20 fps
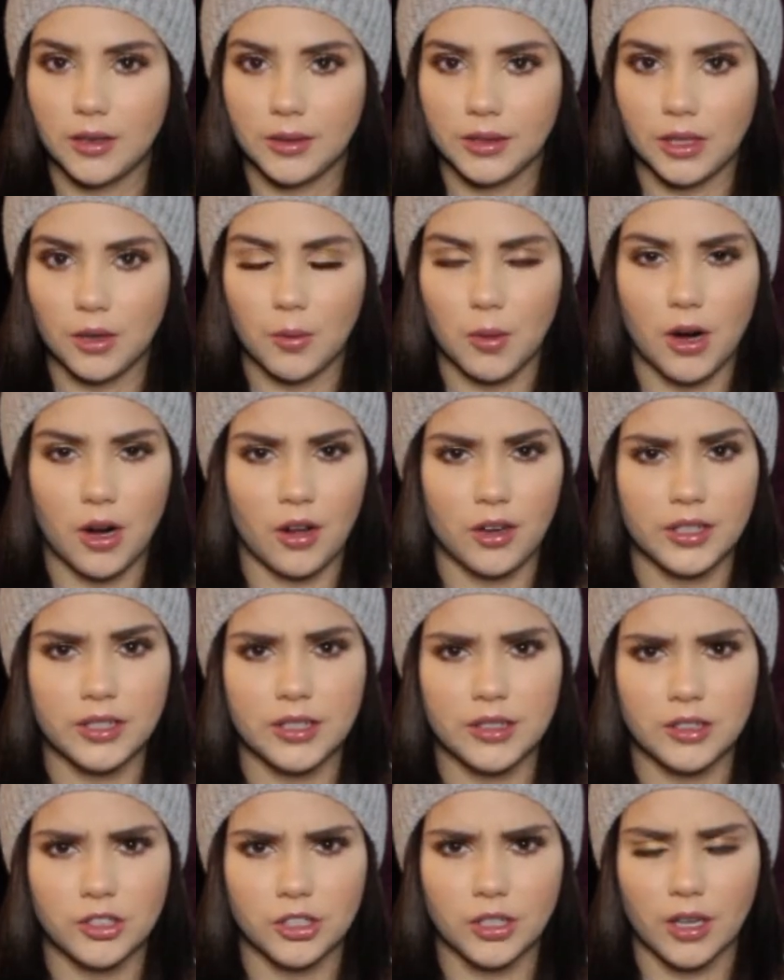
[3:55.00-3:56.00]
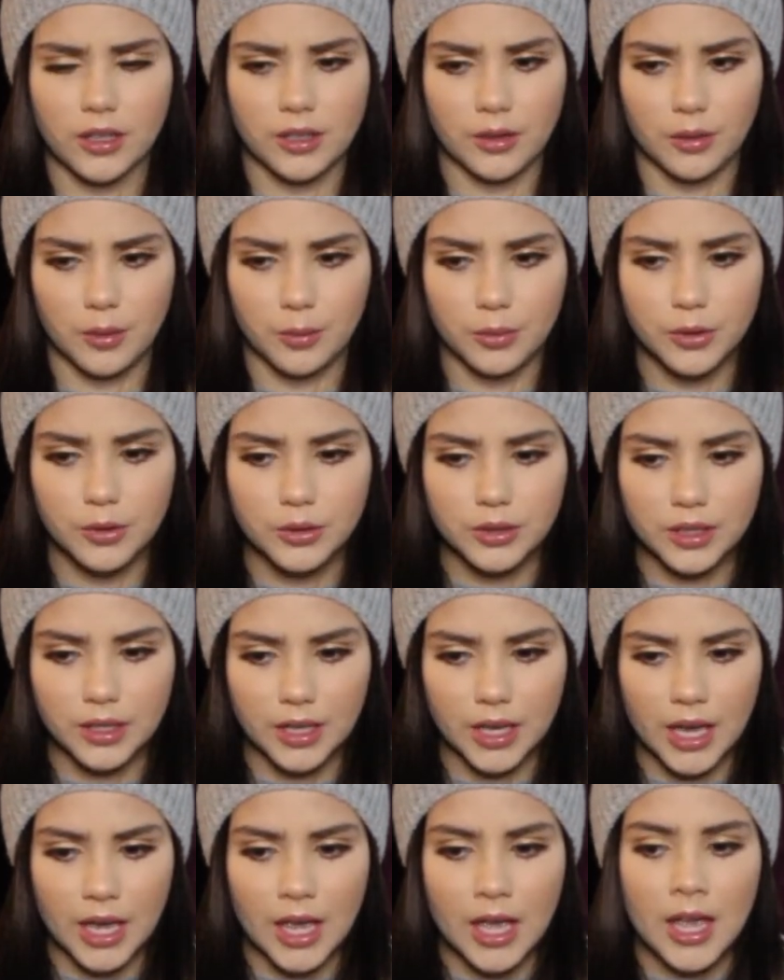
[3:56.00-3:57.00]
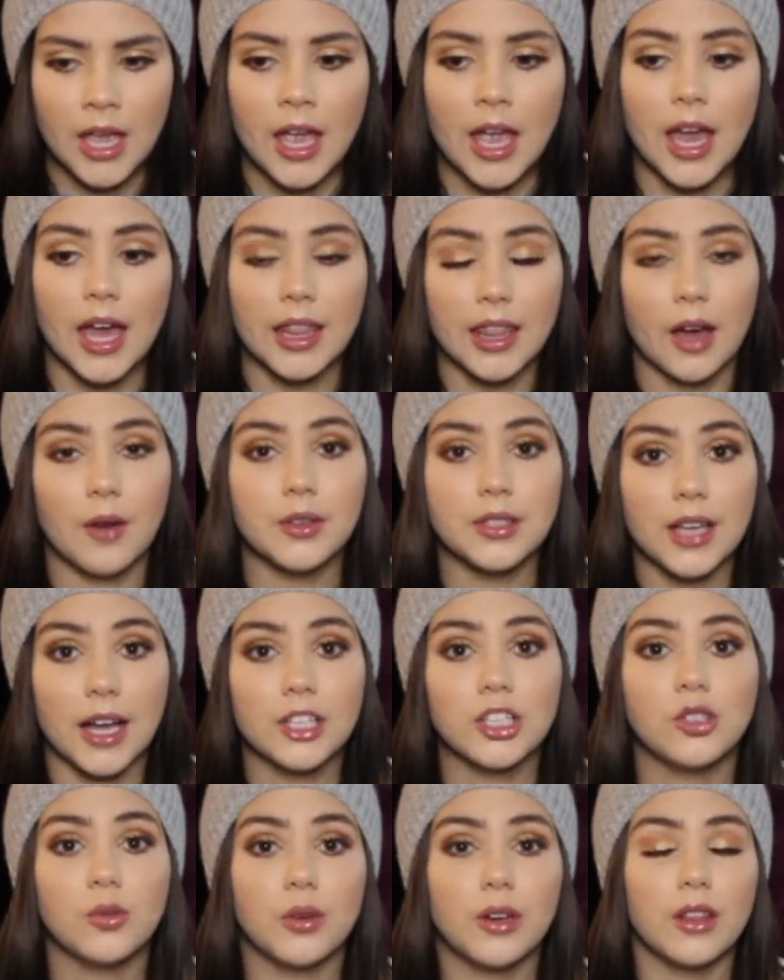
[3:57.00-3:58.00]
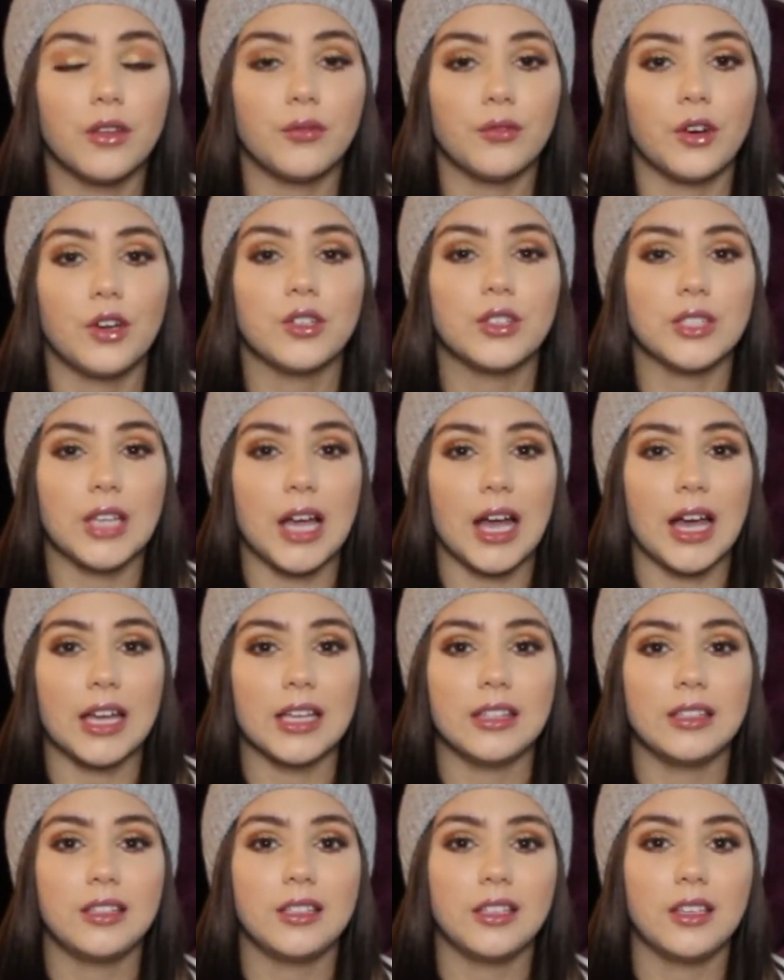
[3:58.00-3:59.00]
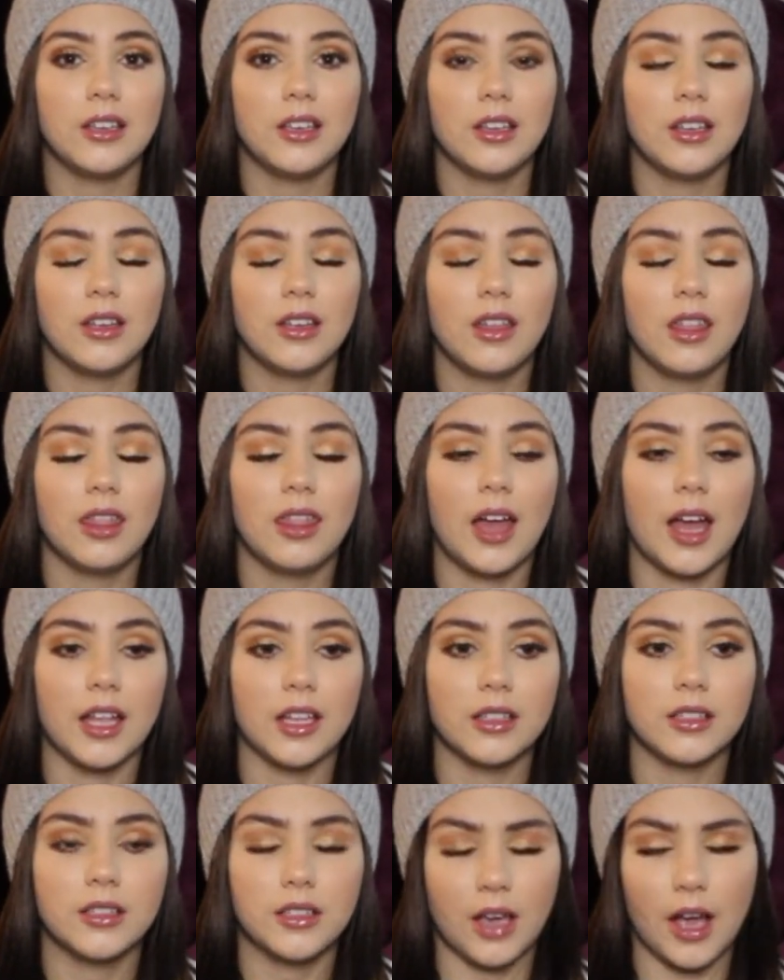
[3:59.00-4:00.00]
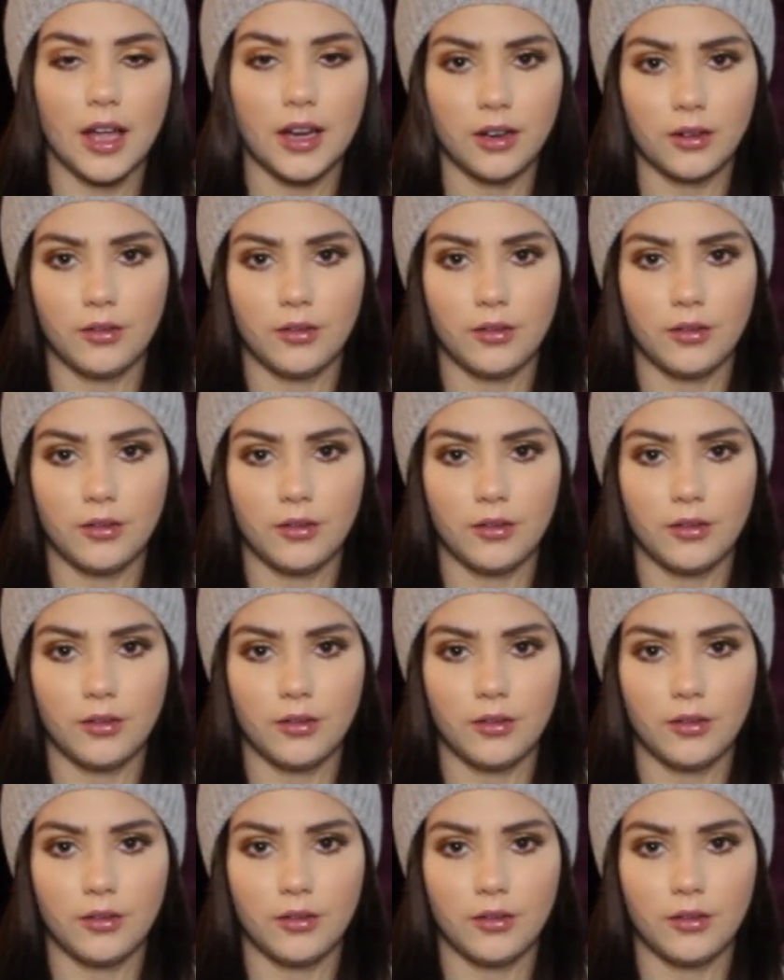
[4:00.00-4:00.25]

what they were. I honestly just thought they were bruising, and that was actually one of the first signs that kind